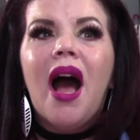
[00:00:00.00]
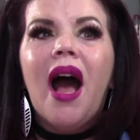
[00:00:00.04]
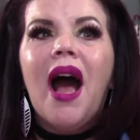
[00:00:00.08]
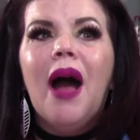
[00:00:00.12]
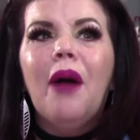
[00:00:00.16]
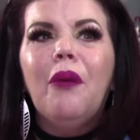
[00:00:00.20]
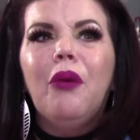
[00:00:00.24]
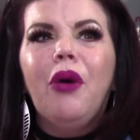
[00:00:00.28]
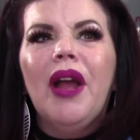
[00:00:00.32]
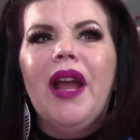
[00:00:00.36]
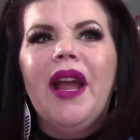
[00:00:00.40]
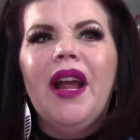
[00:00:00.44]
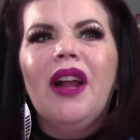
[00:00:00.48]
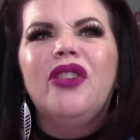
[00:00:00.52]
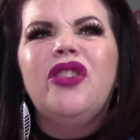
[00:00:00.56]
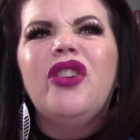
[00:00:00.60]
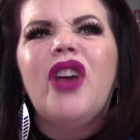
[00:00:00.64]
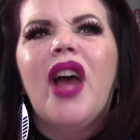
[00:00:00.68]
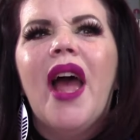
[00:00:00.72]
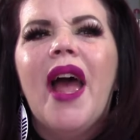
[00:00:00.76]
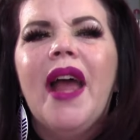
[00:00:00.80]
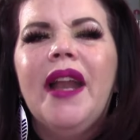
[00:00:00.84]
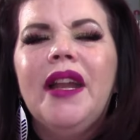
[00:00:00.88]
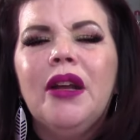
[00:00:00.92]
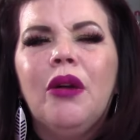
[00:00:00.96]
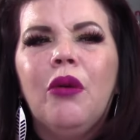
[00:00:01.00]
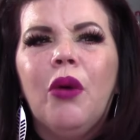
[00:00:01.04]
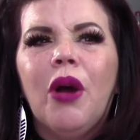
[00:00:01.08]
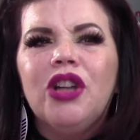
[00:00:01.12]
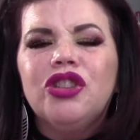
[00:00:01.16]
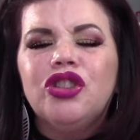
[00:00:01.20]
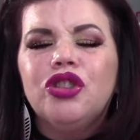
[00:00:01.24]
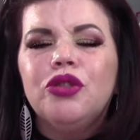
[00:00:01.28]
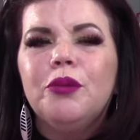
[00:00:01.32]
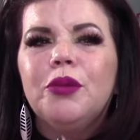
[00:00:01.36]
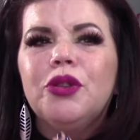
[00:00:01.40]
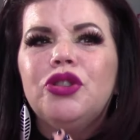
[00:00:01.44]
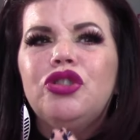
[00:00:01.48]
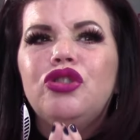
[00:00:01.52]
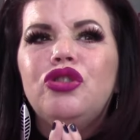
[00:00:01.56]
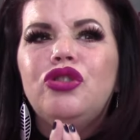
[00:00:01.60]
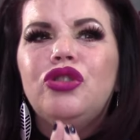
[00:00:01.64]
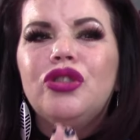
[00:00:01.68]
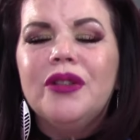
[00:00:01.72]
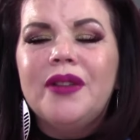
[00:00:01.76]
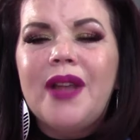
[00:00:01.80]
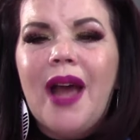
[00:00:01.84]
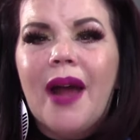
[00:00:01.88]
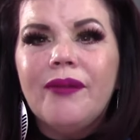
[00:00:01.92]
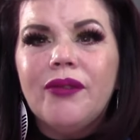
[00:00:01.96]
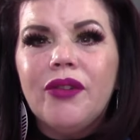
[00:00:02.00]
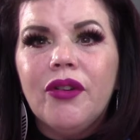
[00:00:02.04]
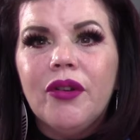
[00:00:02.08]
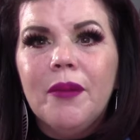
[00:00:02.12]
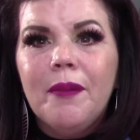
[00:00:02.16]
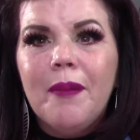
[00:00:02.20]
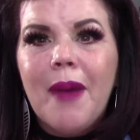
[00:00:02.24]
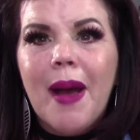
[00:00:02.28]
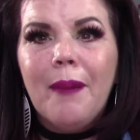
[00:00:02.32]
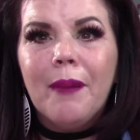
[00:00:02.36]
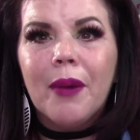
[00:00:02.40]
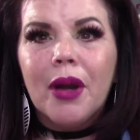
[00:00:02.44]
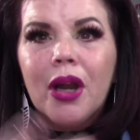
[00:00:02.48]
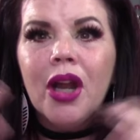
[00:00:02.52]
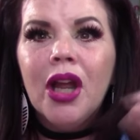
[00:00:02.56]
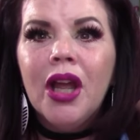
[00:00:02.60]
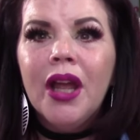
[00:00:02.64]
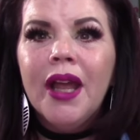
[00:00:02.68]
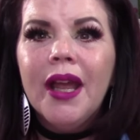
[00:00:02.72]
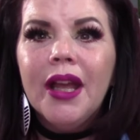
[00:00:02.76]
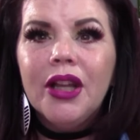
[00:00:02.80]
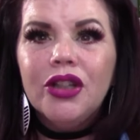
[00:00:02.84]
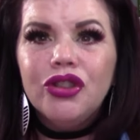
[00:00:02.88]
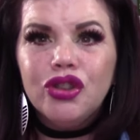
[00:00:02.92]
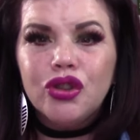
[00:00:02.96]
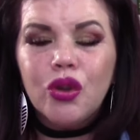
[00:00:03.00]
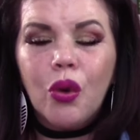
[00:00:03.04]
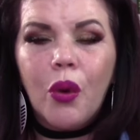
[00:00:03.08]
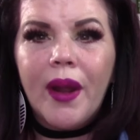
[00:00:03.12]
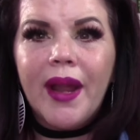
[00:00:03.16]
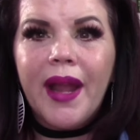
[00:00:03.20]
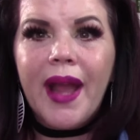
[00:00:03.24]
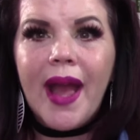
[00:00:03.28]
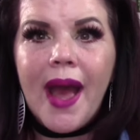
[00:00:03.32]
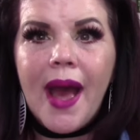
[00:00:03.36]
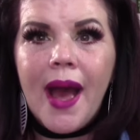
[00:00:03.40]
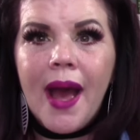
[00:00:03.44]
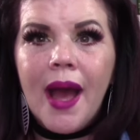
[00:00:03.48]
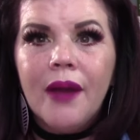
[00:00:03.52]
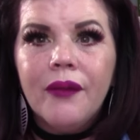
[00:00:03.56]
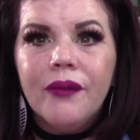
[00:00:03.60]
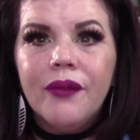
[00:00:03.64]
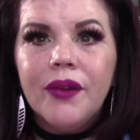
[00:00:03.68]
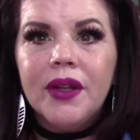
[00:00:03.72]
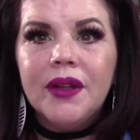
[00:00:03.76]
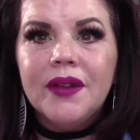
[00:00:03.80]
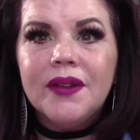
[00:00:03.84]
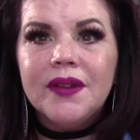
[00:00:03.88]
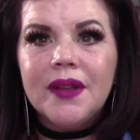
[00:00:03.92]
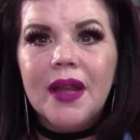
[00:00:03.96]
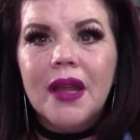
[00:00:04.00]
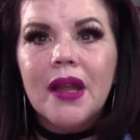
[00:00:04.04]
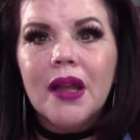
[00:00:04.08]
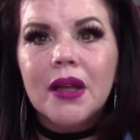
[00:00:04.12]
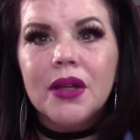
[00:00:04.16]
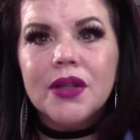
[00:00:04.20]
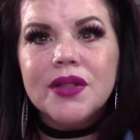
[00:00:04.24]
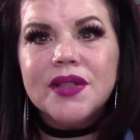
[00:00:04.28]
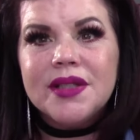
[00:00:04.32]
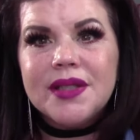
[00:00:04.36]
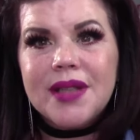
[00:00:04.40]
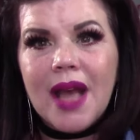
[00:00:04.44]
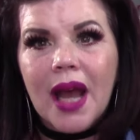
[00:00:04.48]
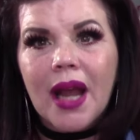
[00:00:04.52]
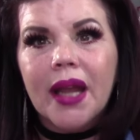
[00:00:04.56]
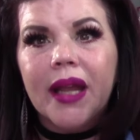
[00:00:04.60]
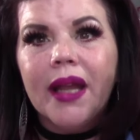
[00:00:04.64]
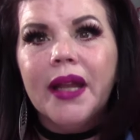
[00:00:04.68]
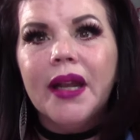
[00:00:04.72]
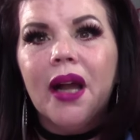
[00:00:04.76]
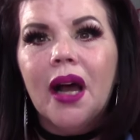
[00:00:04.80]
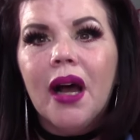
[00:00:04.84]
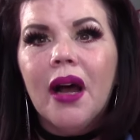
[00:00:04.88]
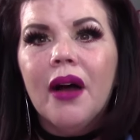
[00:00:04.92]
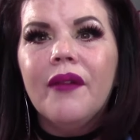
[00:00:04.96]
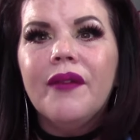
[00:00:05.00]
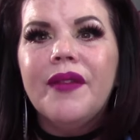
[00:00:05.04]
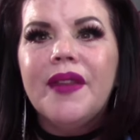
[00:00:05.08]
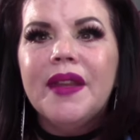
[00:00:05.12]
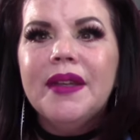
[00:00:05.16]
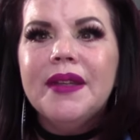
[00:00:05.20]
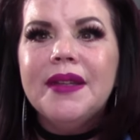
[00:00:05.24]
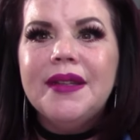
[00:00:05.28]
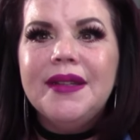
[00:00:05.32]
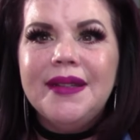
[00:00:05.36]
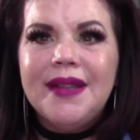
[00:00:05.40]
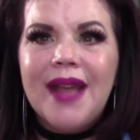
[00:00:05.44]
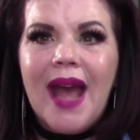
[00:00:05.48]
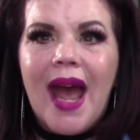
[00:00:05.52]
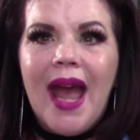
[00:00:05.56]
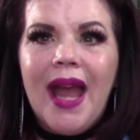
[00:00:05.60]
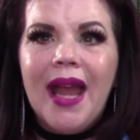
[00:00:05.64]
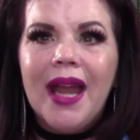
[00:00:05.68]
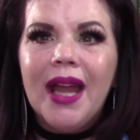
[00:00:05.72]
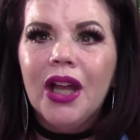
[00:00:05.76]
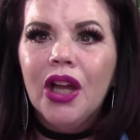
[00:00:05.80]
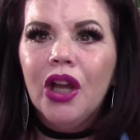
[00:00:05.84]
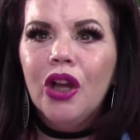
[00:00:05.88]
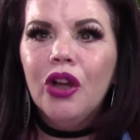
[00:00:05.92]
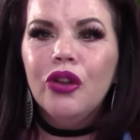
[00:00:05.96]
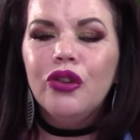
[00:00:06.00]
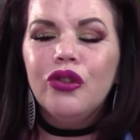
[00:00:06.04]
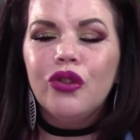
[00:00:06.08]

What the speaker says: I will answer any question, but you just have to remember, enjoy every single second of the day.